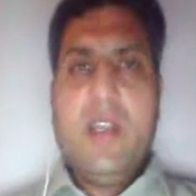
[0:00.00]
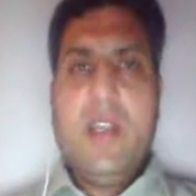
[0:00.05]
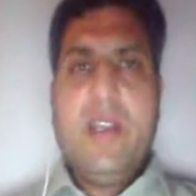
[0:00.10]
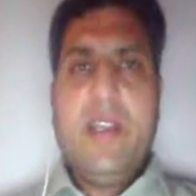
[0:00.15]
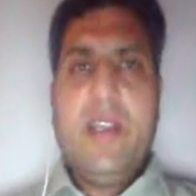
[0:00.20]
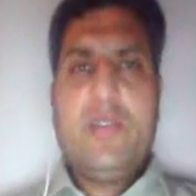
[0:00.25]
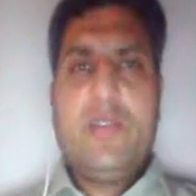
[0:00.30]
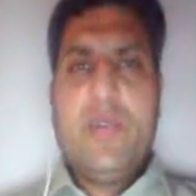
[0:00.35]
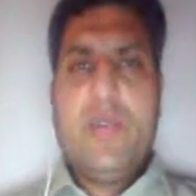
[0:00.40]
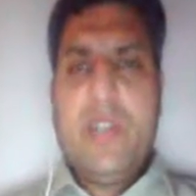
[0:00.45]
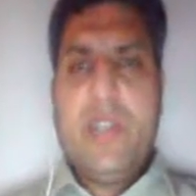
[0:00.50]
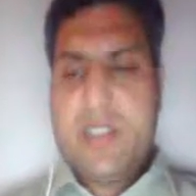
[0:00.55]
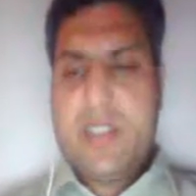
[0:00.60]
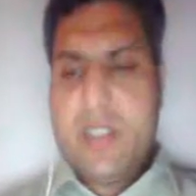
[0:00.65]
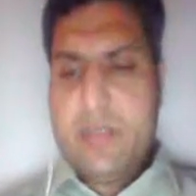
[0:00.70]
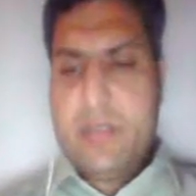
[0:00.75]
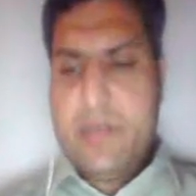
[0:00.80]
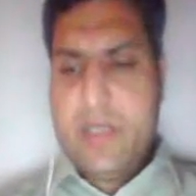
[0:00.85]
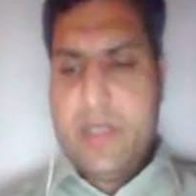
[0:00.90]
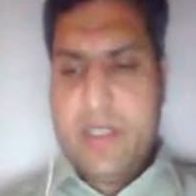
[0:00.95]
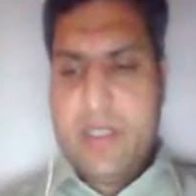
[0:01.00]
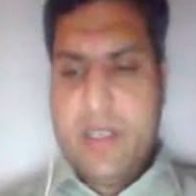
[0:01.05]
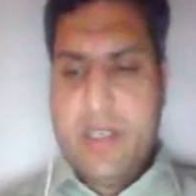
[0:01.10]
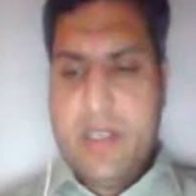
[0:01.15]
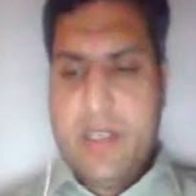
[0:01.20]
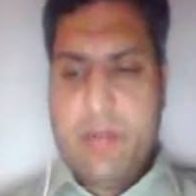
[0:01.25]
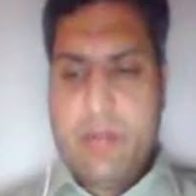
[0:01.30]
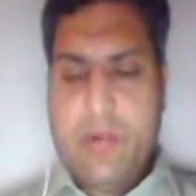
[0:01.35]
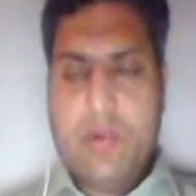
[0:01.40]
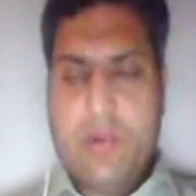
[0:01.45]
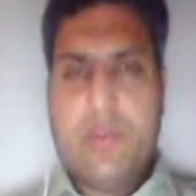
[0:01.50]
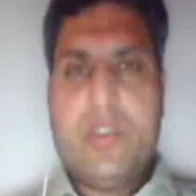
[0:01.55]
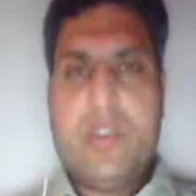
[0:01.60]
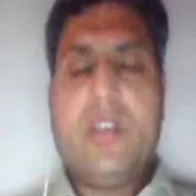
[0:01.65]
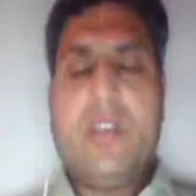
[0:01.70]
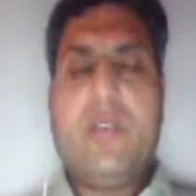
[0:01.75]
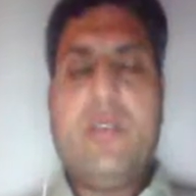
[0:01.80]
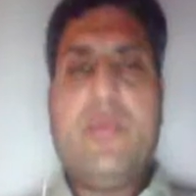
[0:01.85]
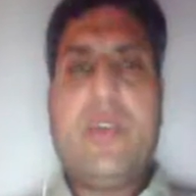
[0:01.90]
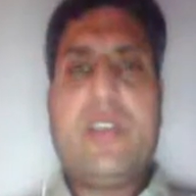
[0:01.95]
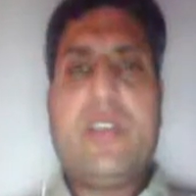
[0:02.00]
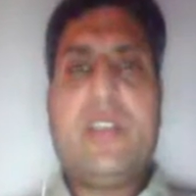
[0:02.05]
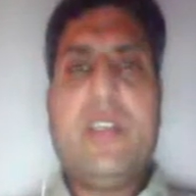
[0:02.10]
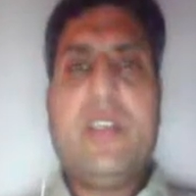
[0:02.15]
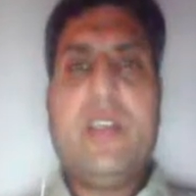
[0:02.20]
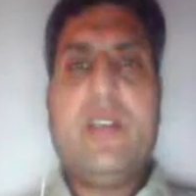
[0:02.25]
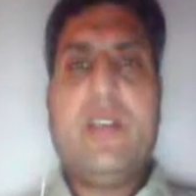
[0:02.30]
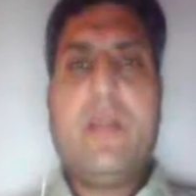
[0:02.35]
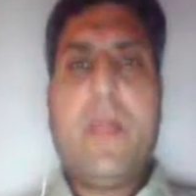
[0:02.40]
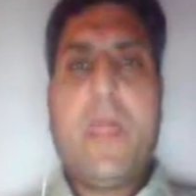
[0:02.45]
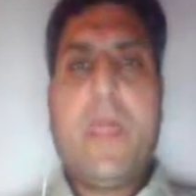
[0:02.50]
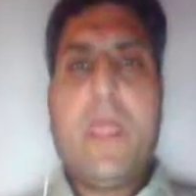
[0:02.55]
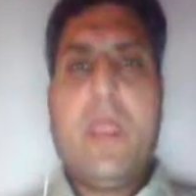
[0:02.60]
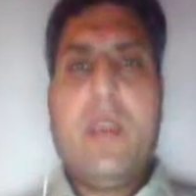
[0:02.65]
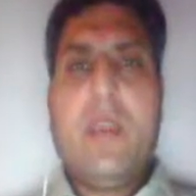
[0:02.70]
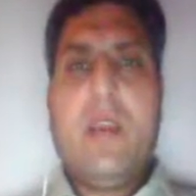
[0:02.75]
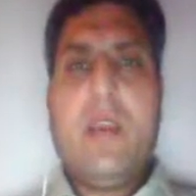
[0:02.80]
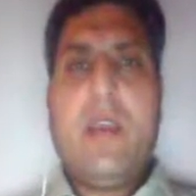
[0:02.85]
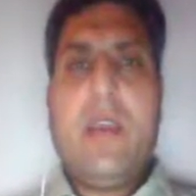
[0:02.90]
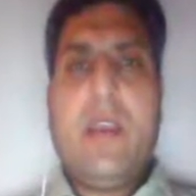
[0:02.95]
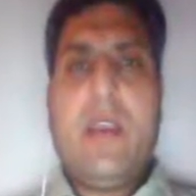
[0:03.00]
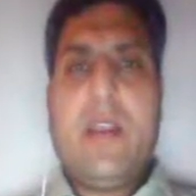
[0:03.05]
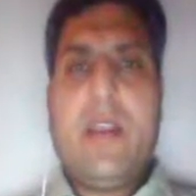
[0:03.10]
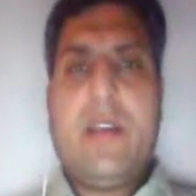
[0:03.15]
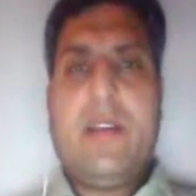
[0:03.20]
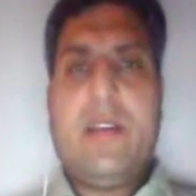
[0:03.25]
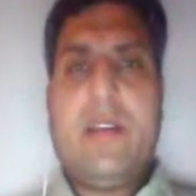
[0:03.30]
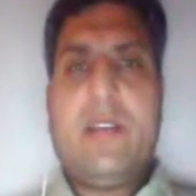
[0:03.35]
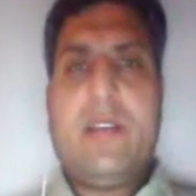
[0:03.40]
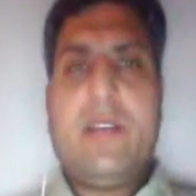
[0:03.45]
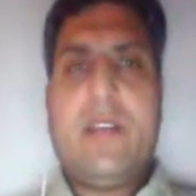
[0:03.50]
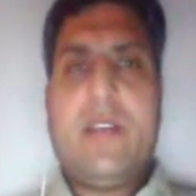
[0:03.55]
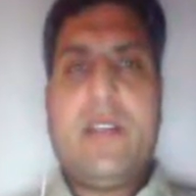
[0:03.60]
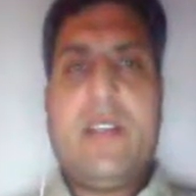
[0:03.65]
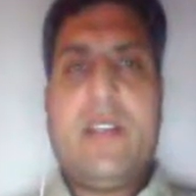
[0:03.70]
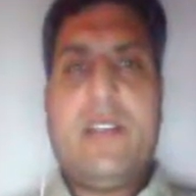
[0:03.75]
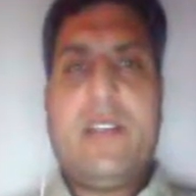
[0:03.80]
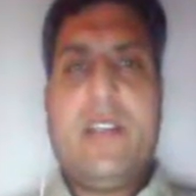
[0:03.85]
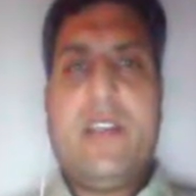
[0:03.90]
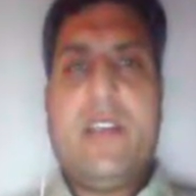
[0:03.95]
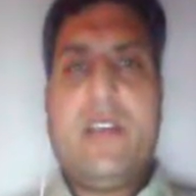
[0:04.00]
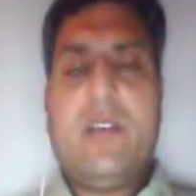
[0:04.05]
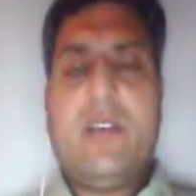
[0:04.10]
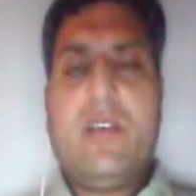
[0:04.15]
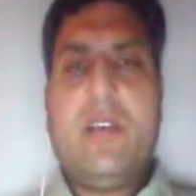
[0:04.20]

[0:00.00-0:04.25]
Next we discuss basically about the vaccine, and that is the